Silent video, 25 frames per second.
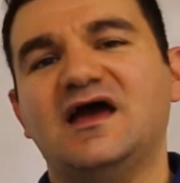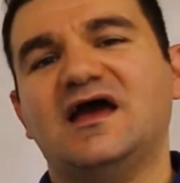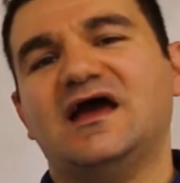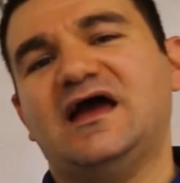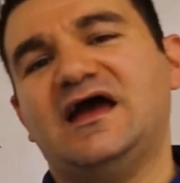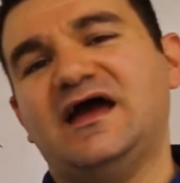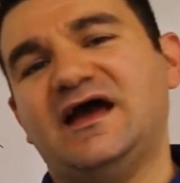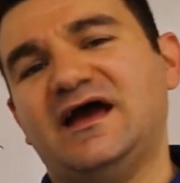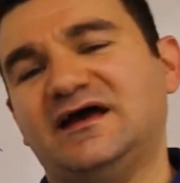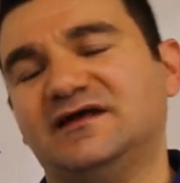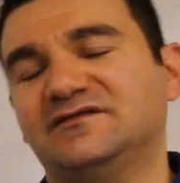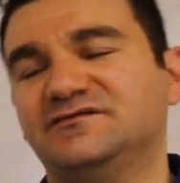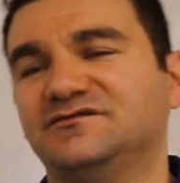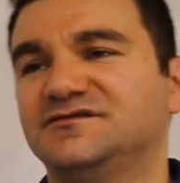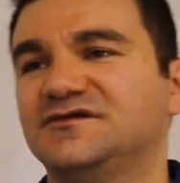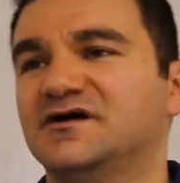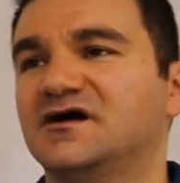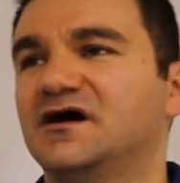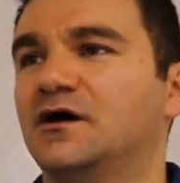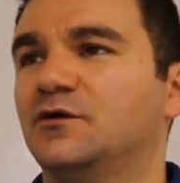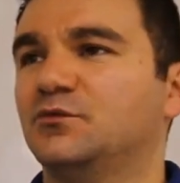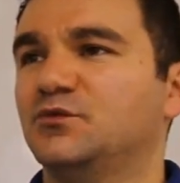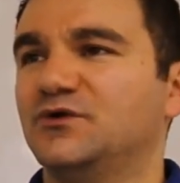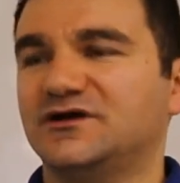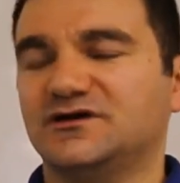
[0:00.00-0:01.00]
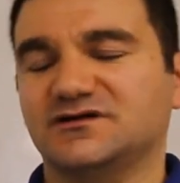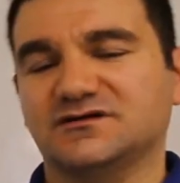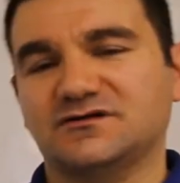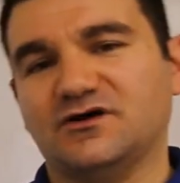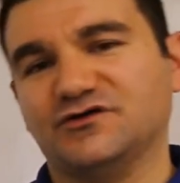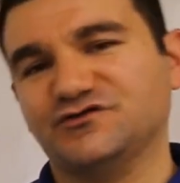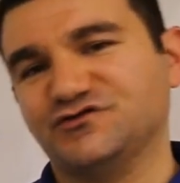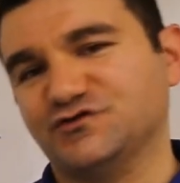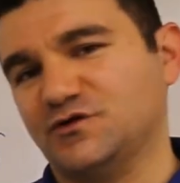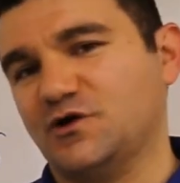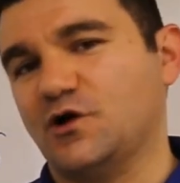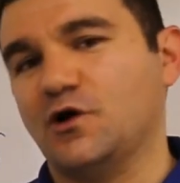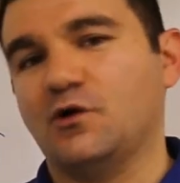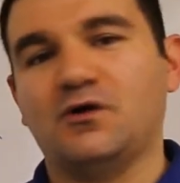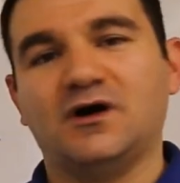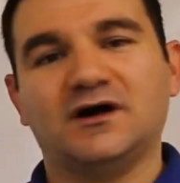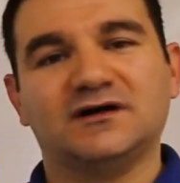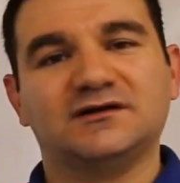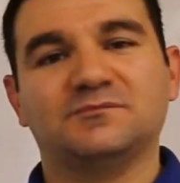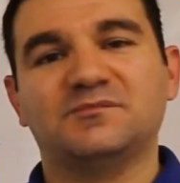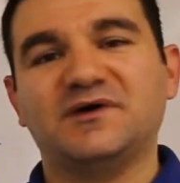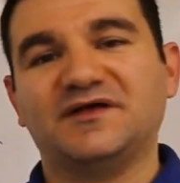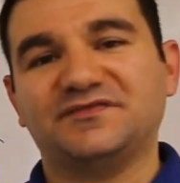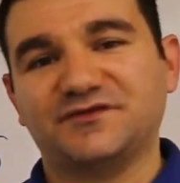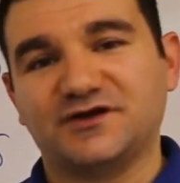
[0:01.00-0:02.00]
and we could also go
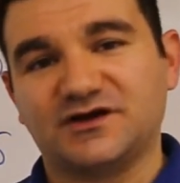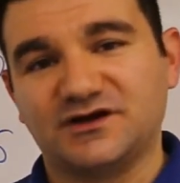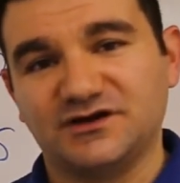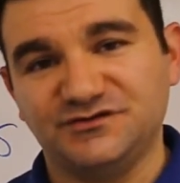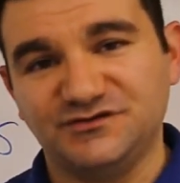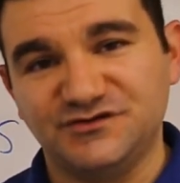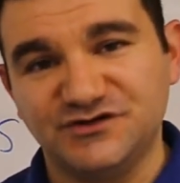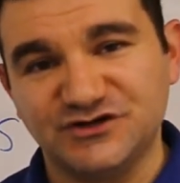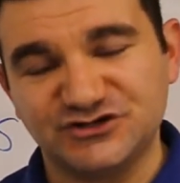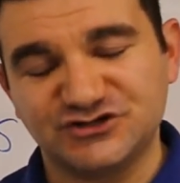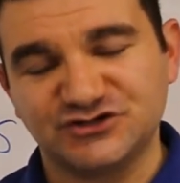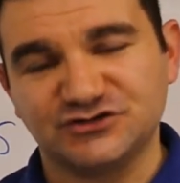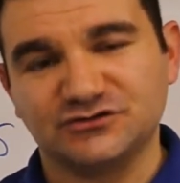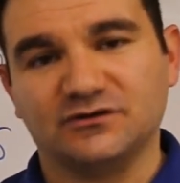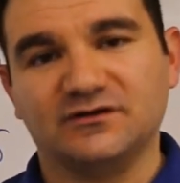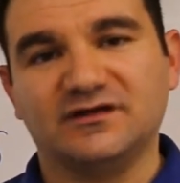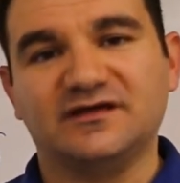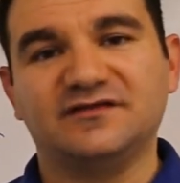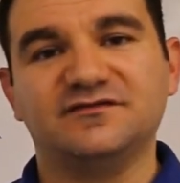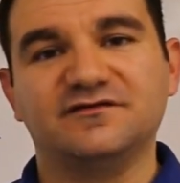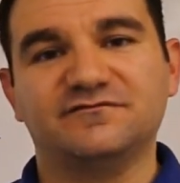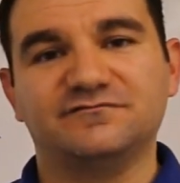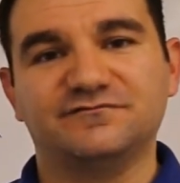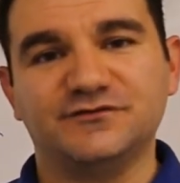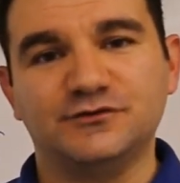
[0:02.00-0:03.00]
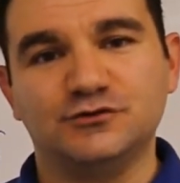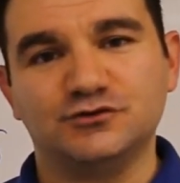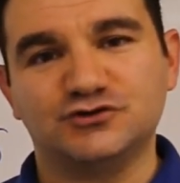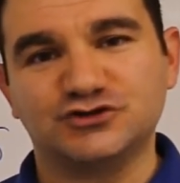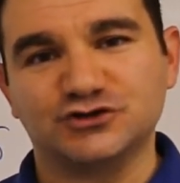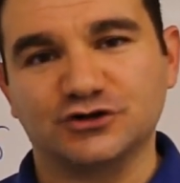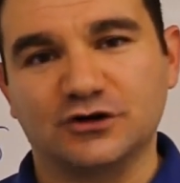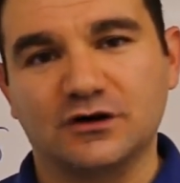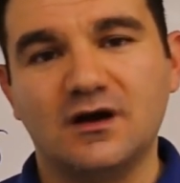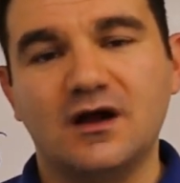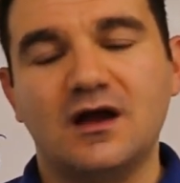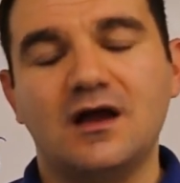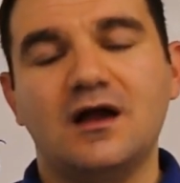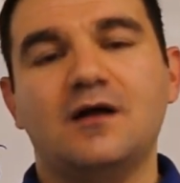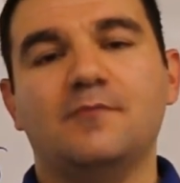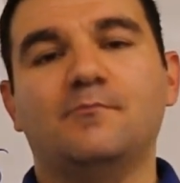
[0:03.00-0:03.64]
on about the conditional and the future.